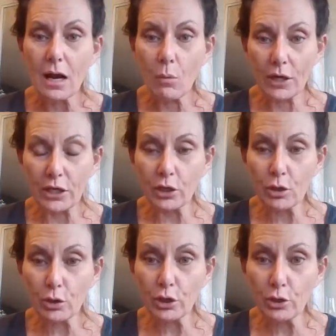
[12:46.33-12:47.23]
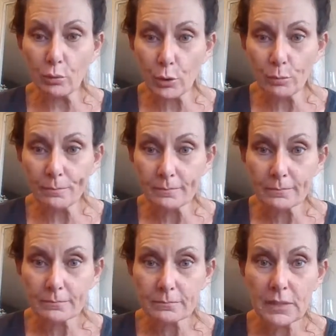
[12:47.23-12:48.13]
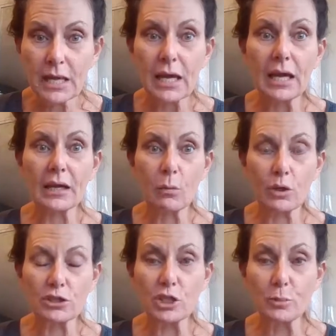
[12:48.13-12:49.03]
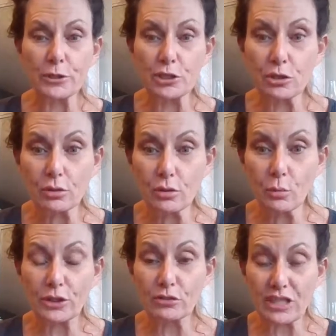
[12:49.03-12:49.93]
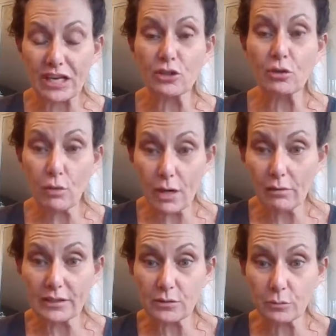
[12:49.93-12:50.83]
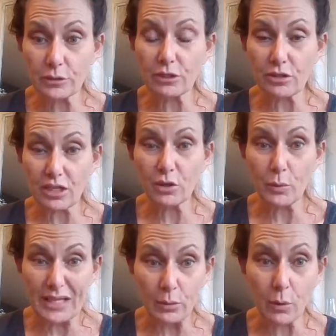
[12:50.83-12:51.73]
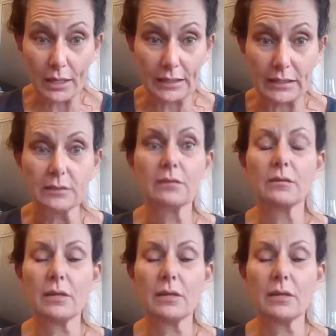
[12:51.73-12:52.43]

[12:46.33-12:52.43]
I want you to go to your room and I want you to put when you're done your growlies, when you're done your weenie whiny,